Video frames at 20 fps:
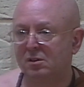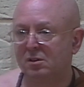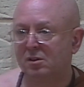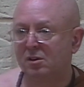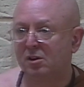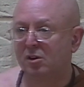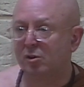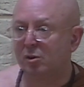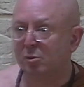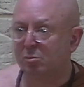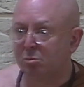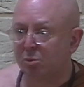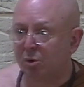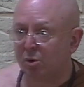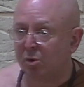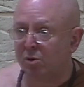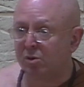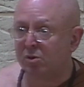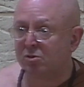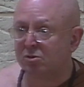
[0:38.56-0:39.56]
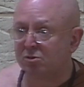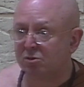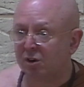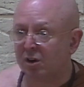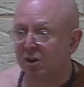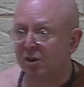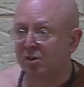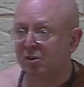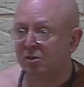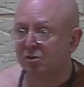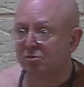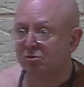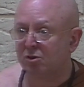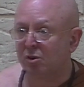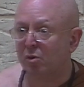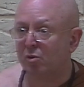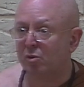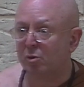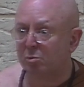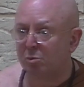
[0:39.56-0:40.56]
And the more you try and
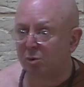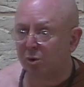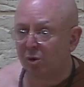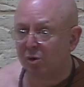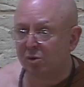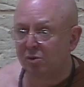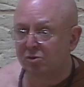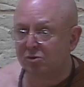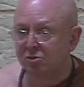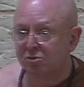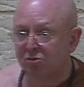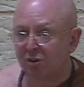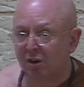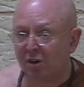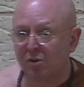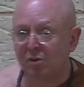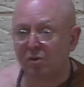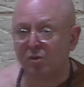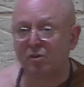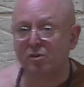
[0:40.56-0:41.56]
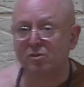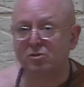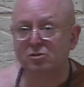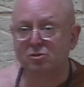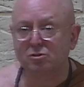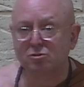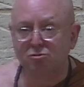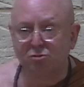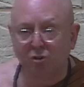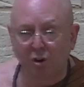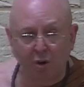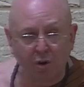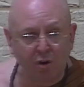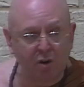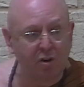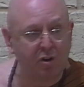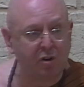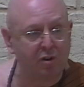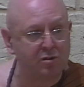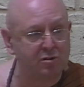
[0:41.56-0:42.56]
control, the more you struggle, the
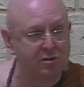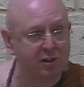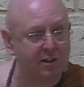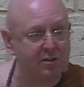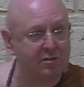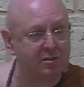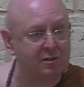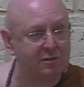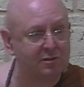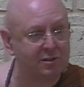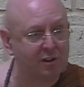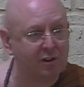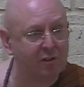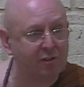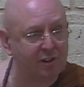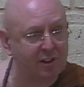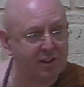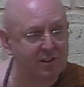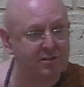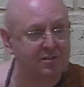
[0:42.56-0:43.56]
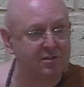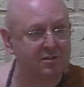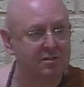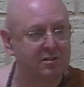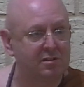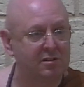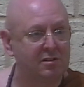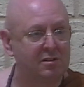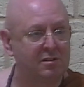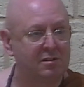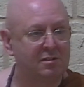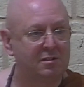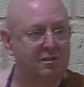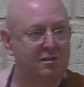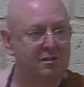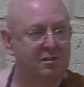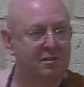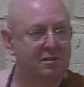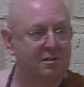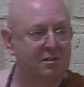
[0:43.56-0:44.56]
stronger your sense of self is.
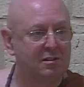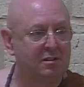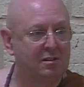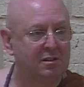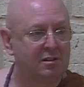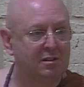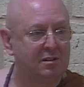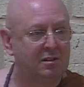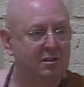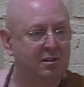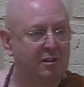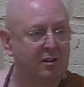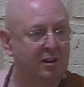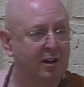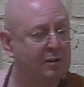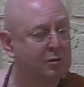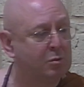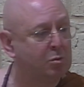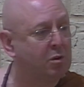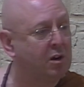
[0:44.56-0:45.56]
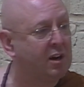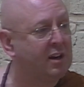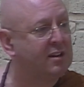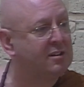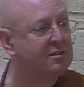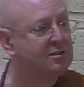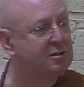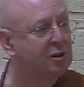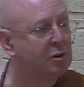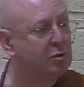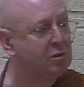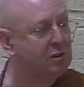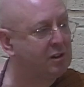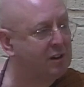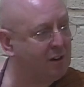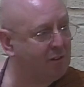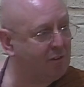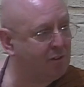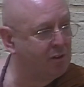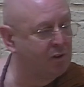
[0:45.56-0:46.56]
That's why it's so
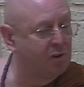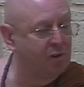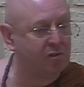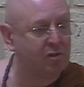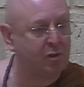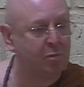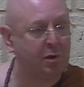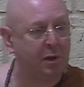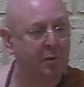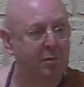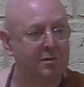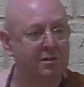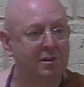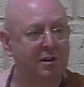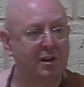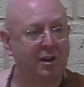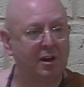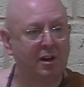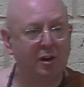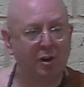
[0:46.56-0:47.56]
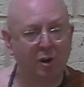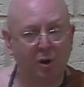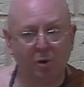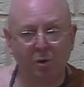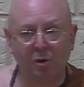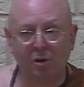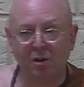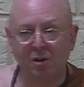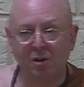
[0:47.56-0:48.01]
difficult for people to let go.